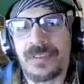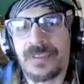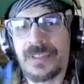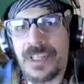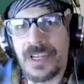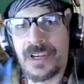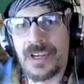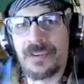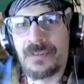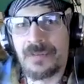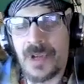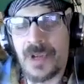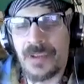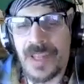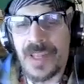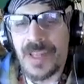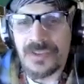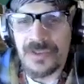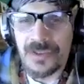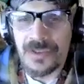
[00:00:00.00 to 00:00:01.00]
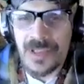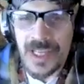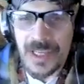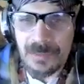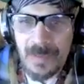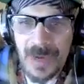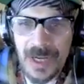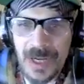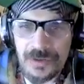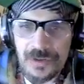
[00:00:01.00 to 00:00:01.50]
oh, that's like
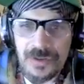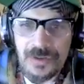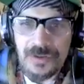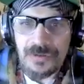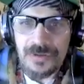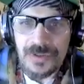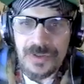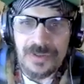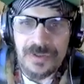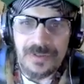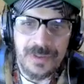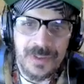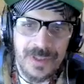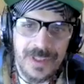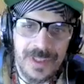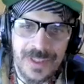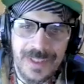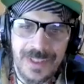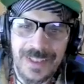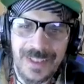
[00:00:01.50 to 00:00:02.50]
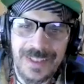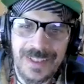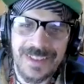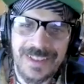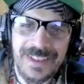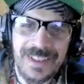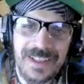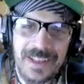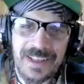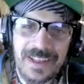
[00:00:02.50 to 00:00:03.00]
my shoes.
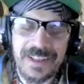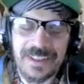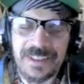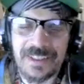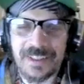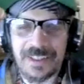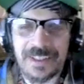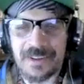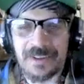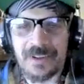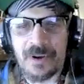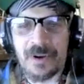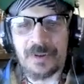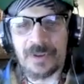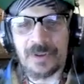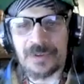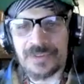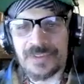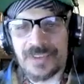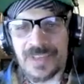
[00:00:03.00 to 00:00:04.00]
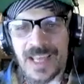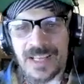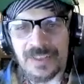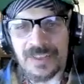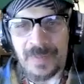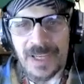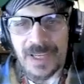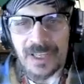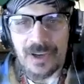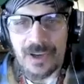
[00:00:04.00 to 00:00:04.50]
Oh, that's
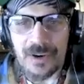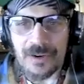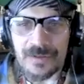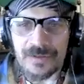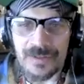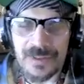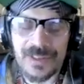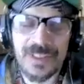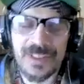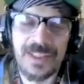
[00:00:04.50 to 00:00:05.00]
my coat.